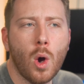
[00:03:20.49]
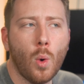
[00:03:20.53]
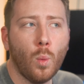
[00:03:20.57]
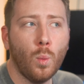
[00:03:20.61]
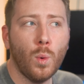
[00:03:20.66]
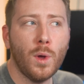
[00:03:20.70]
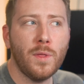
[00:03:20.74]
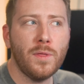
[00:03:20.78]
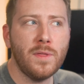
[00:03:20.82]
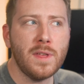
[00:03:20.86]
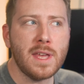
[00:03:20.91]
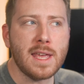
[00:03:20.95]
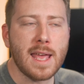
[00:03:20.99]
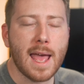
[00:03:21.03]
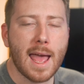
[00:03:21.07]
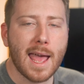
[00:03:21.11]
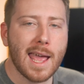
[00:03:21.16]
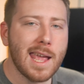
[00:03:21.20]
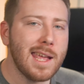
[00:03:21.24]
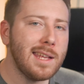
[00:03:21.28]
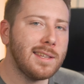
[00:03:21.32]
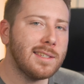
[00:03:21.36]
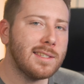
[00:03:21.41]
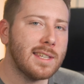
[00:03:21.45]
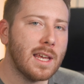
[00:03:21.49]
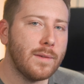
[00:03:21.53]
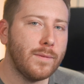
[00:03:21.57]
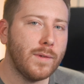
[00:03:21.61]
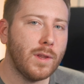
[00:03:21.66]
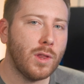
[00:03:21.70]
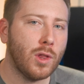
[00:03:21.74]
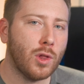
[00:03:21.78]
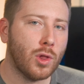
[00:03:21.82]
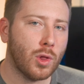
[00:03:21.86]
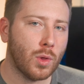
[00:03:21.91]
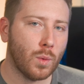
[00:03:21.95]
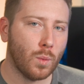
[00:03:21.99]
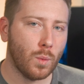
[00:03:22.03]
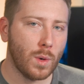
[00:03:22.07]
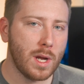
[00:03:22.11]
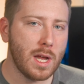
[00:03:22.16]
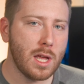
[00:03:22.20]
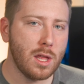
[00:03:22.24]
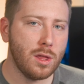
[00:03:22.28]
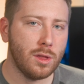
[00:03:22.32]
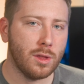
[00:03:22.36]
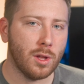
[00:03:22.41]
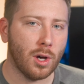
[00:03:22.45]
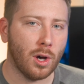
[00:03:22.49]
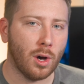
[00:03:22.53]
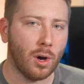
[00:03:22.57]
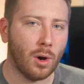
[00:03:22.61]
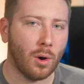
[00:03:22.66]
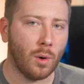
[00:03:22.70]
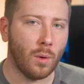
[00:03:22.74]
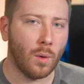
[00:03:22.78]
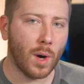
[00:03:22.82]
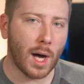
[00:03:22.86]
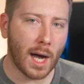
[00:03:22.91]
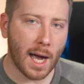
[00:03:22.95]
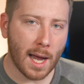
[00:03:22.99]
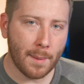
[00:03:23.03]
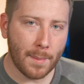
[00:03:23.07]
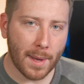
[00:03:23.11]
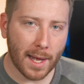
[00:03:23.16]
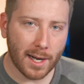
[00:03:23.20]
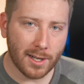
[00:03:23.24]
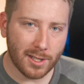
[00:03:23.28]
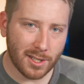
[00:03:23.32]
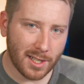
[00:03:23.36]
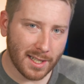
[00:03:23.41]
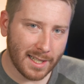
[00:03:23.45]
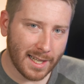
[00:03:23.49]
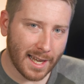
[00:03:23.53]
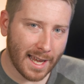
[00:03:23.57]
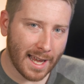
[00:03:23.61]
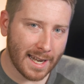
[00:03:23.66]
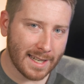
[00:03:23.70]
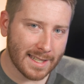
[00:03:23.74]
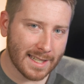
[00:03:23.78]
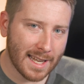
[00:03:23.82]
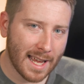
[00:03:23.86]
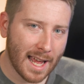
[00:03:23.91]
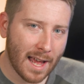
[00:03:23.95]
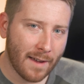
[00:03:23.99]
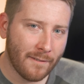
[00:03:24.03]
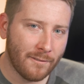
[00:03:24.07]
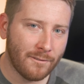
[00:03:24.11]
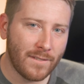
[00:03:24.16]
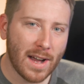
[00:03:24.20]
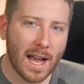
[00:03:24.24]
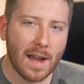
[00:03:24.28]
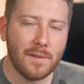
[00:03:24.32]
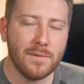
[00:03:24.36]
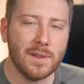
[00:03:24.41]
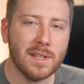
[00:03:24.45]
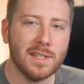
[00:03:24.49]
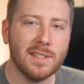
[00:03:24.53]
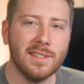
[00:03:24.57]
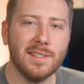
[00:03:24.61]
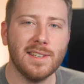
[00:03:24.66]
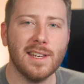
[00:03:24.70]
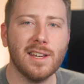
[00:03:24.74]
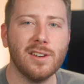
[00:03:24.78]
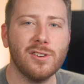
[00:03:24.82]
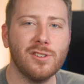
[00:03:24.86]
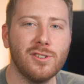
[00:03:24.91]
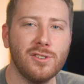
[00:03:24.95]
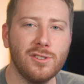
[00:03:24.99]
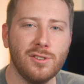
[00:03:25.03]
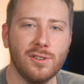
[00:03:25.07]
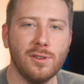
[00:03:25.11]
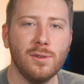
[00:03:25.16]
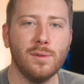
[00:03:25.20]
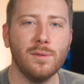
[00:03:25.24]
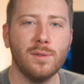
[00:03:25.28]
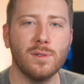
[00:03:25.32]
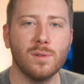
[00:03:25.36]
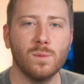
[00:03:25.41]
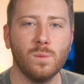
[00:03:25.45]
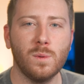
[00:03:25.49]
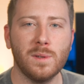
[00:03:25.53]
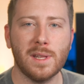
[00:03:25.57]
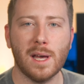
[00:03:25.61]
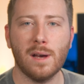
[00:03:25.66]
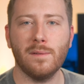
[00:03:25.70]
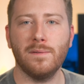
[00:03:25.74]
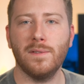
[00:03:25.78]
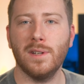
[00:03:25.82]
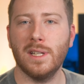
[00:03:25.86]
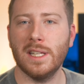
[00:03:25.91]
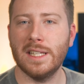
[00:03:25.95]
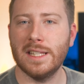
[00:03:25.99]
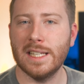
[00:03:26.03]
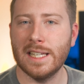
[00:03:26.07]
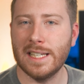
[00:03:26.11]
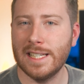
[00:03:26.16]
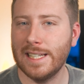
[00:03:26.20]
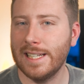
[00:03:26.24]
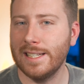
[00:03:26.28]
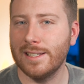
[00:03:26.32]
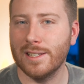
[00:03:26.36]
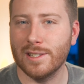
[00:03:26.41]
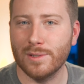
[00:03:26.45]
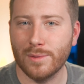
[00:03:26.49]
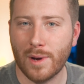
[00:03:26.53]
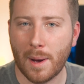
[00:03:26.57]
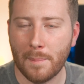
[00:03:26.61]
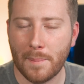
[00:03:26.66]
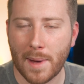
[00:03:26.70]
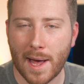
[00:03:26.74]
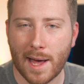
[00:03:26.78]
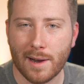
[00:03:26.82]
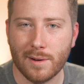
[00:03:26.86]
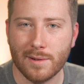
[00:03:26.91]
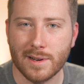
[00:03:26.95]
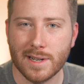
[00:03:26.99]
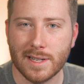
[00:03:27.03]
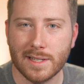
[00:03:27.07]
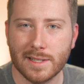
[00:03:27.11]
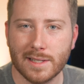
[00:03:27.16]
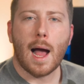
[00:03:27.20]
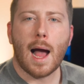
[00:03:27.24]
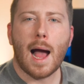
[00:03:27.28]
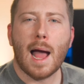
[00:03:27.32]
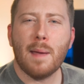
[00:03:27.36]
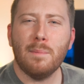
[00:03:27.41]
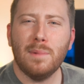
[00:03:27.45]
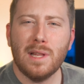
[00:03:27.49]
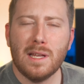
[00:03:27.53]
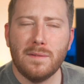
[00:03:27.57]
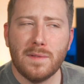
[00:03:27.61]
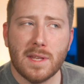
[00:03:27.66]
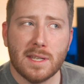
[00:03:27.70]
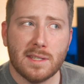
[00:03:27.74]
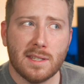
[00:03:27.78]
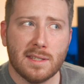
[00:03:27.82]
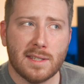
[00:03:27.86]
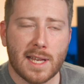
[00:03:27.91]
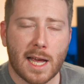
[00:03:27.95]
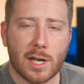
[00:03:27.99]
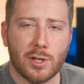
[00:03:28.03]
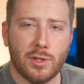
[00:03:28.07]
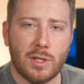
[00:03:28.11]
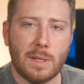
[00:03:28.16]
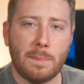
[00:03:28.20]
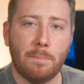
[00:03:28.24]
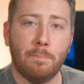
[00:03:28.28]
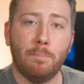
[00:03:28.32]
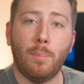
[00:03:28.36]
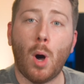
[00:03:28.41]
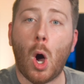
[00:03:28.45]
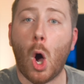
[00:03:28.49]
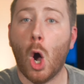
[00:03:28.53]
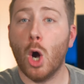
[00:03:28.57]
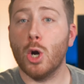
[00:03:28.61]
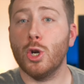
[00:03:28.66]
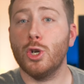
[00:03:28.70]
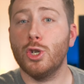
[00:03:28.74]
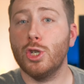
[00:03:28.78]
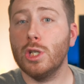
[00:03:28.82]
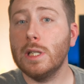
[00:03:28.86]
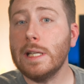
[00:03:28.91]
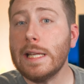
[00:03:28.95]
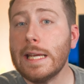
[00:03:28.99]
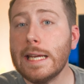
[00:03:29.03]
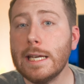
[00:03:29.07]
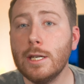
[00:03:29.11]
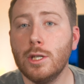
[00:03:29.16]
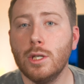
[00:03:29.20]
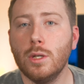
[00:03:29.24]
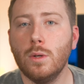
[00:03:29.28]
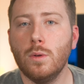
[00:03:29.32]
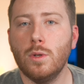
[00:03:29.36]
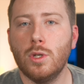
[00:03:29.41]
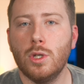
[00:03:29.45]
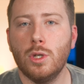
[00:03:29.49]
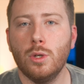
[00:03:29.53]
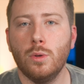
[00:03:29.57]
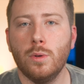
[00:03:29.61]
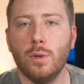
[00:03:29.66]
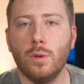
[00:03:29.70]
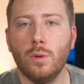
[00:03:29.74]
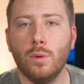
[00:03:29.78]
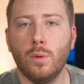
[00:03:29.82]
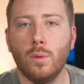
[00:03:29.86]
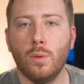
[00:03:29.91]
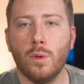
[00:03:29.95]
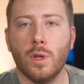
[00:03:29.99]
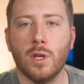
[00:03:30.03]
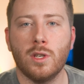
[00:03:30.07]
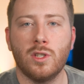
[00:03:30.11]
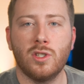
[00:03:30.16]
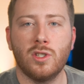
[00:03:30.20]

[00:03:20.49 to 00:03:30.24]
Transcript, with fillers: With the A7 III though, I managed to get five to six shoots without feeling the need to swap batteries. I believe this is actually partially due to the